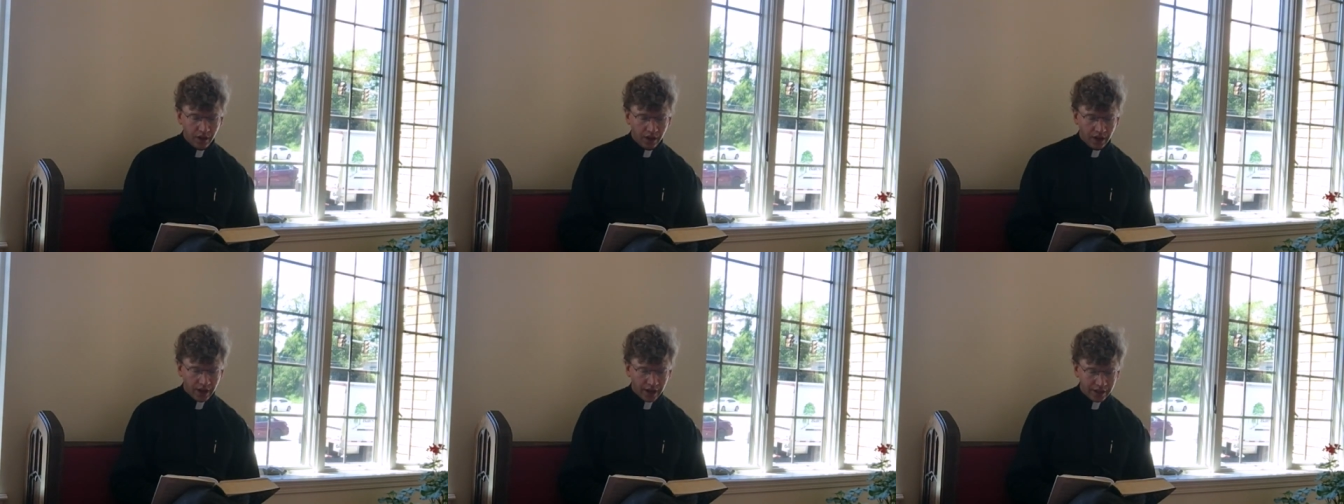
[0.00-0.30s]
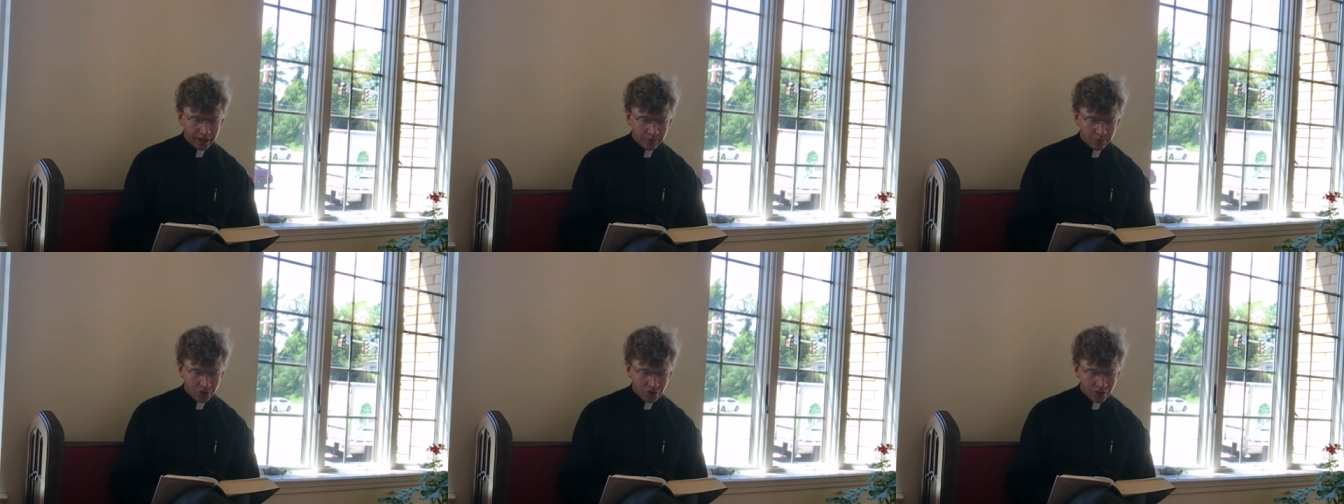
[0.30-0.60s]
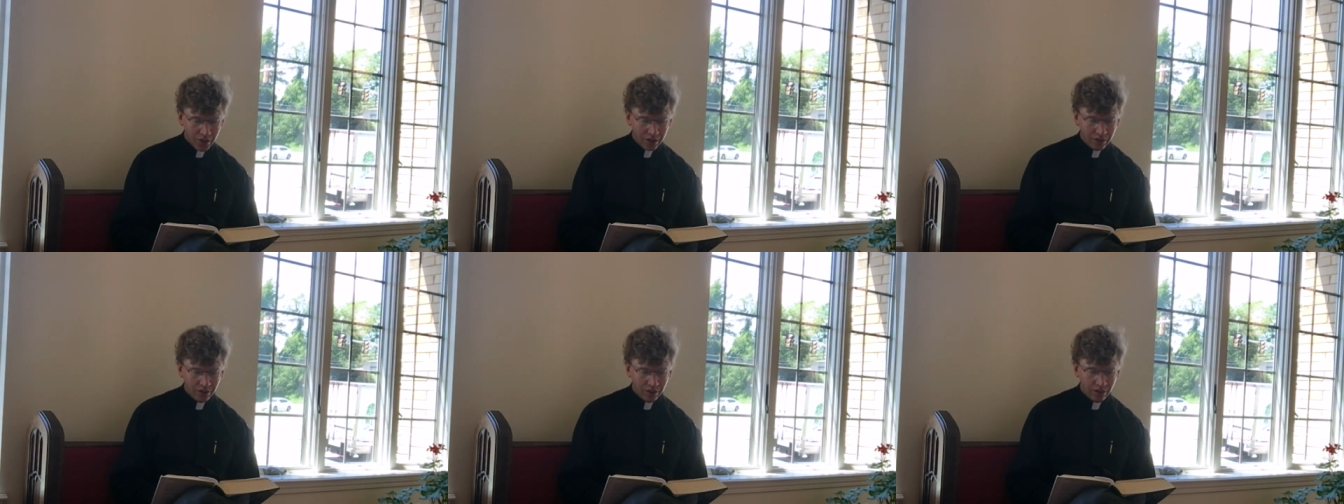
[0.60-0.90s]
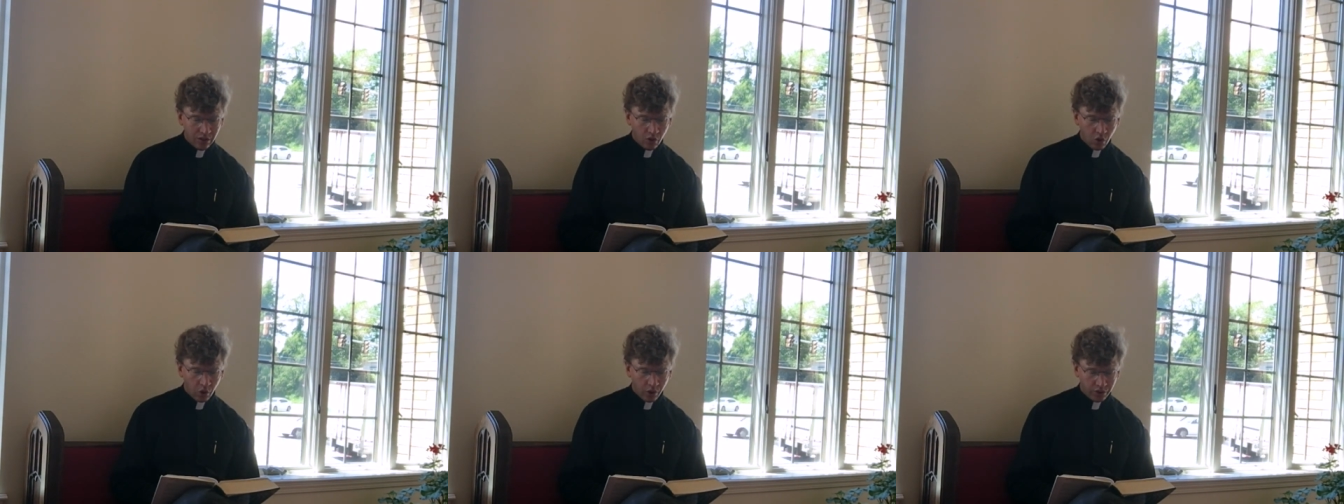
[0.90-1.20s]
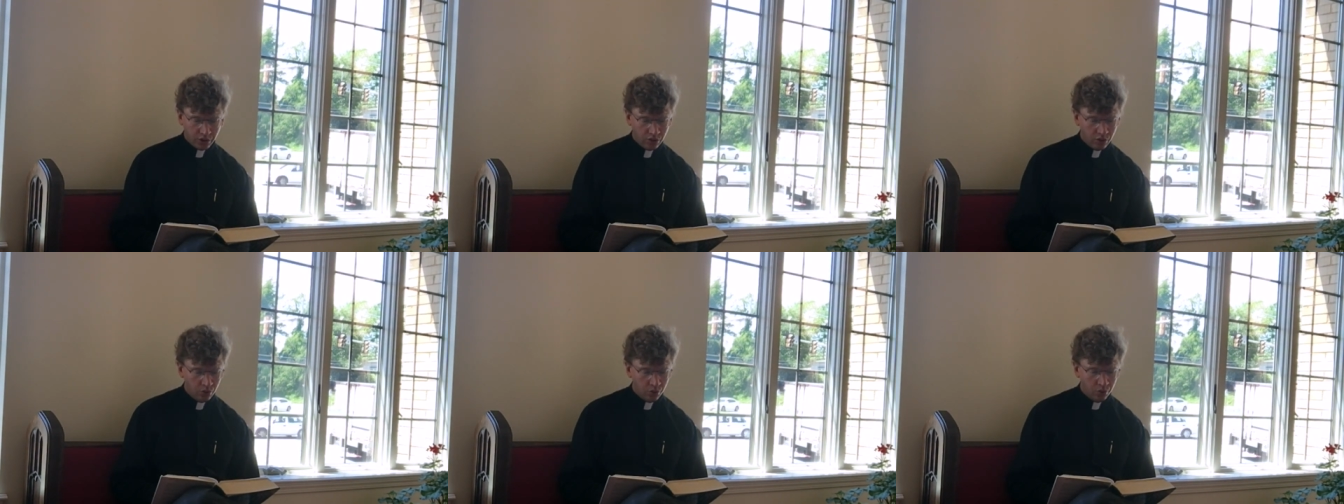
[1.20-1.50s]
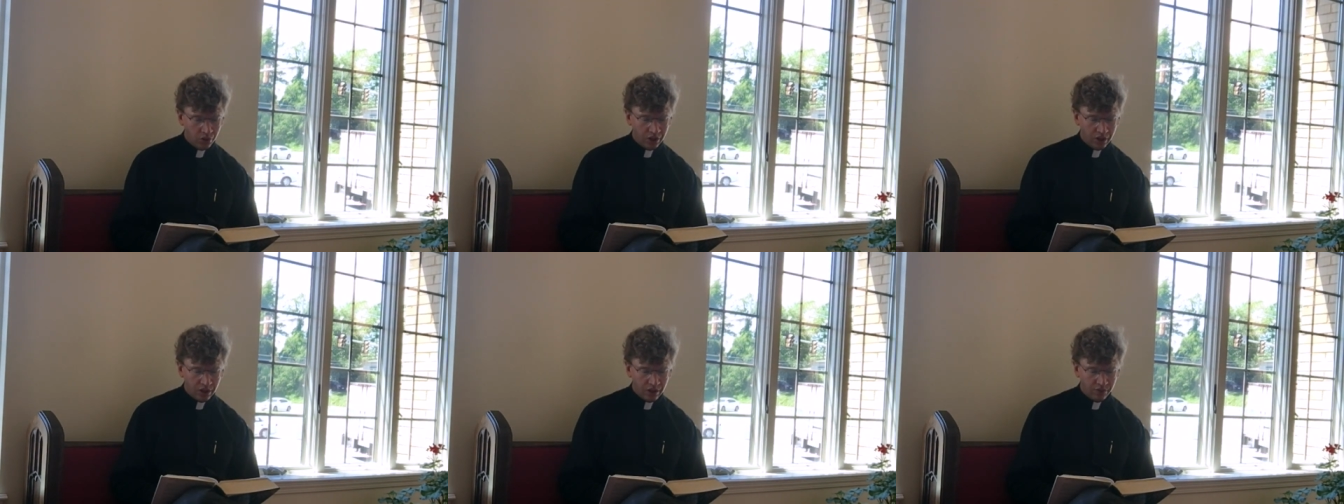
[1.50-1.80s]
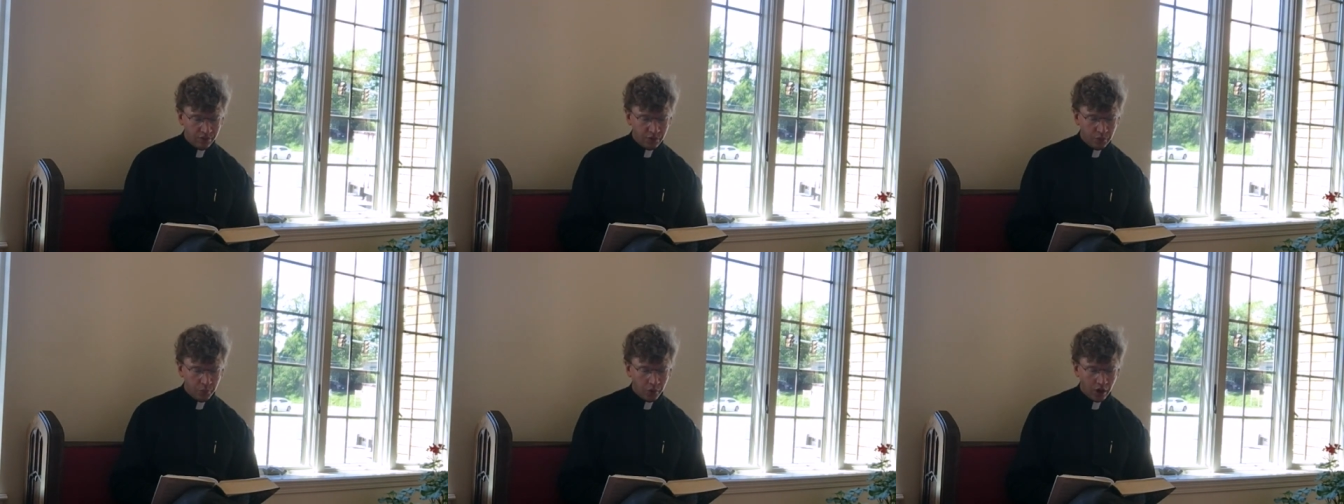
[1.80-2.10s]
I am sending on you the
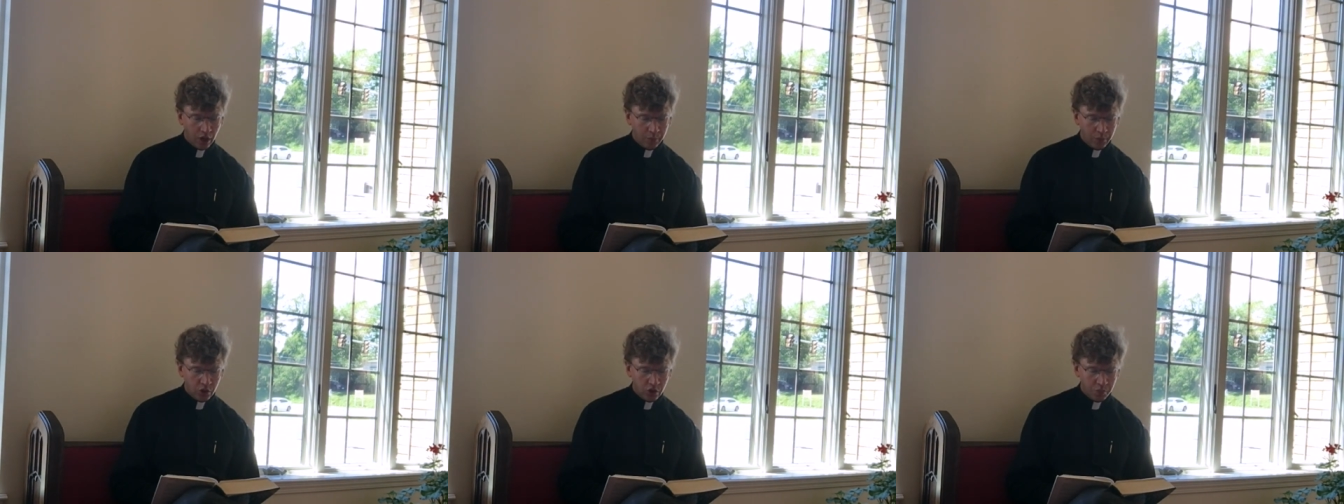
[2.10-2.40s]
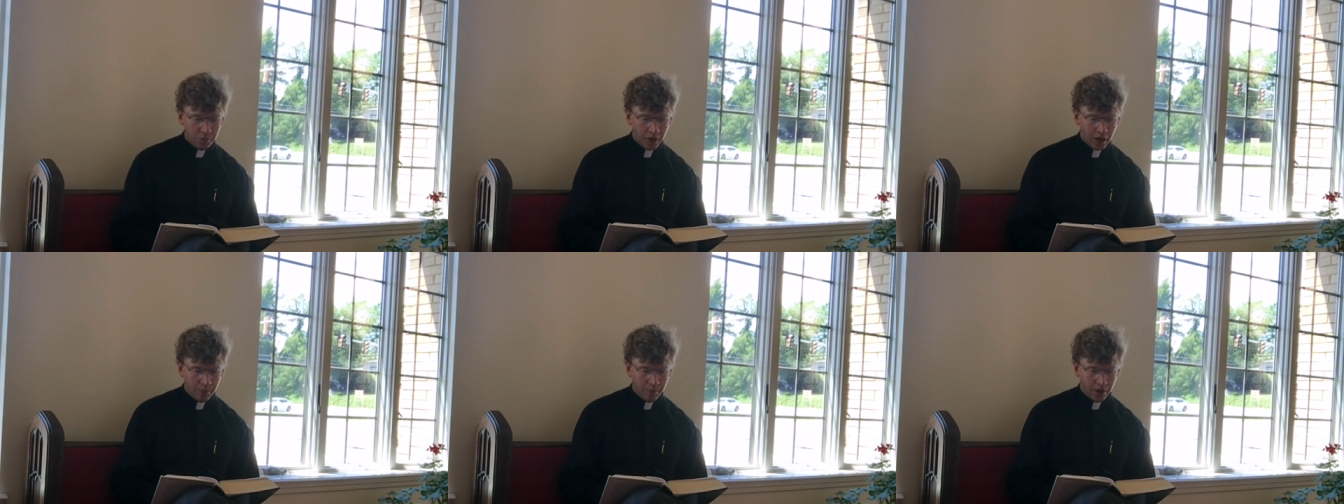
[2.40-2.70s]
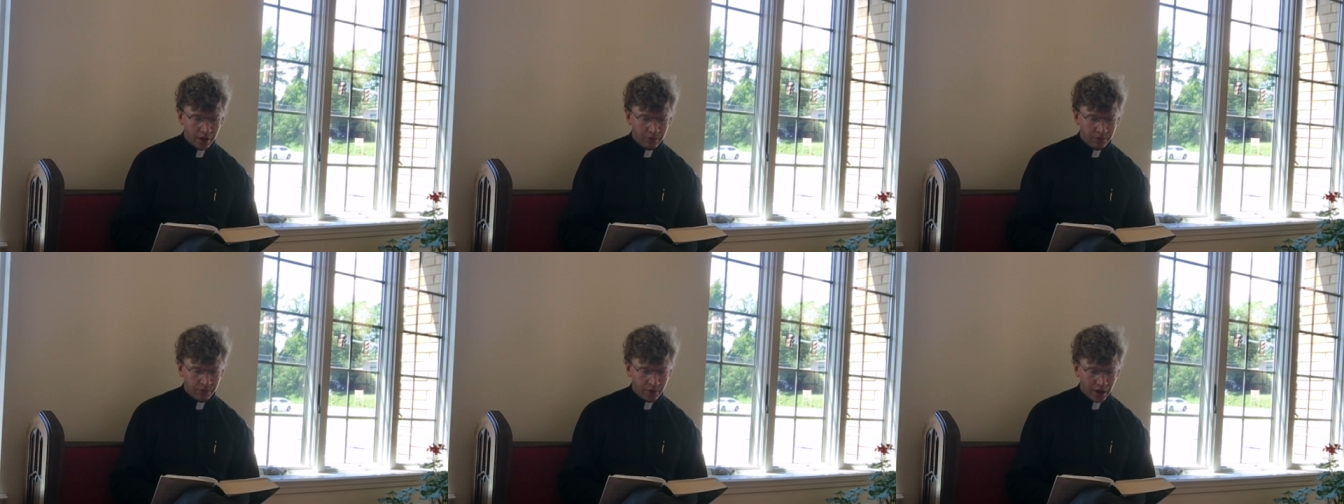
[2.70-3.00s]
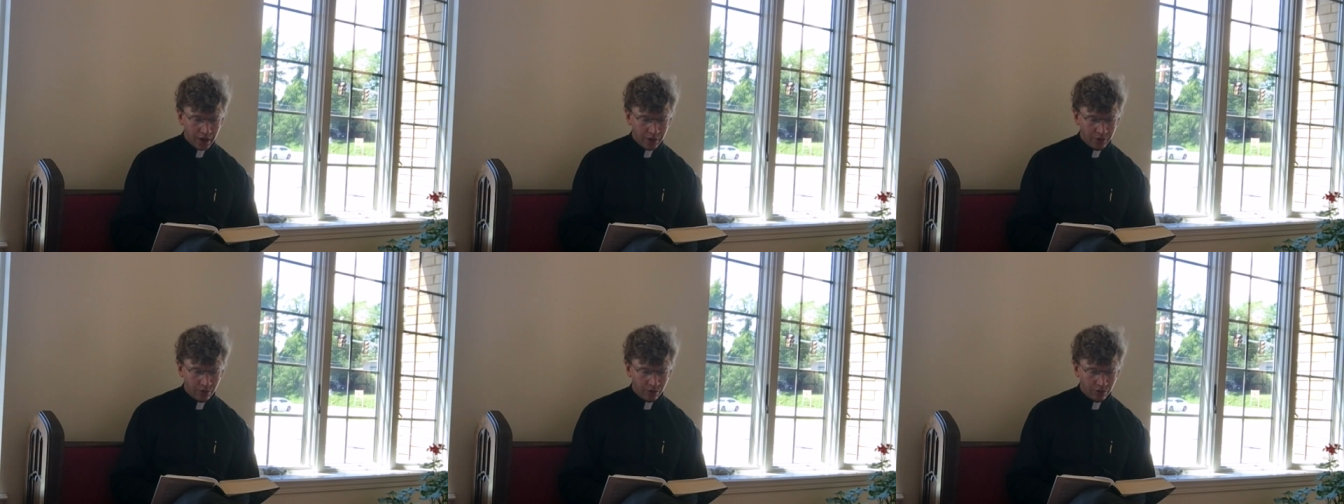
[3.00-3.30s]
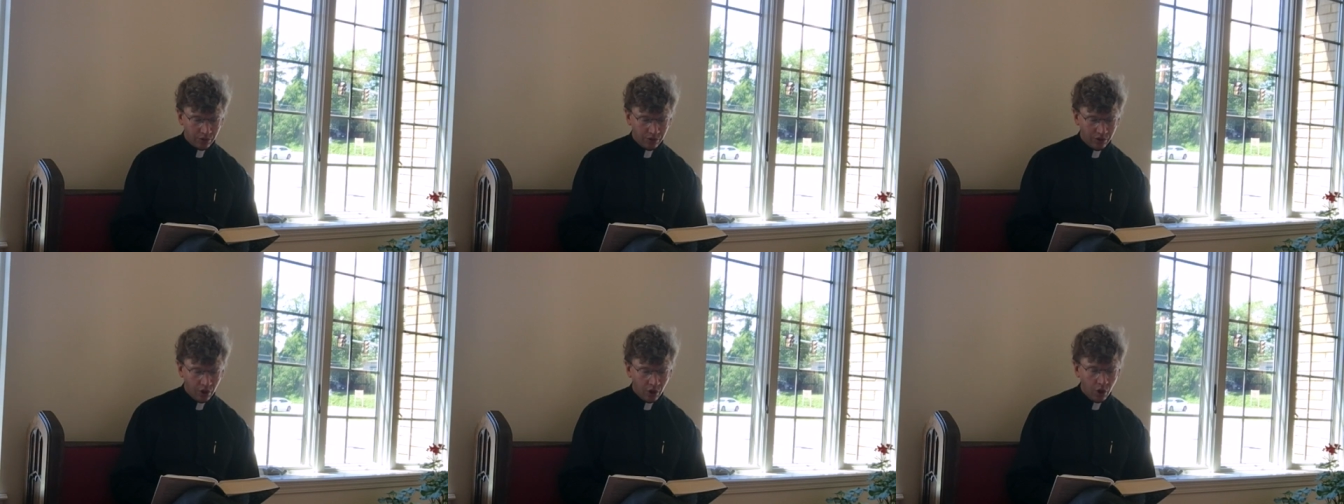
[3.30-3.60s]
gift promised by my Father.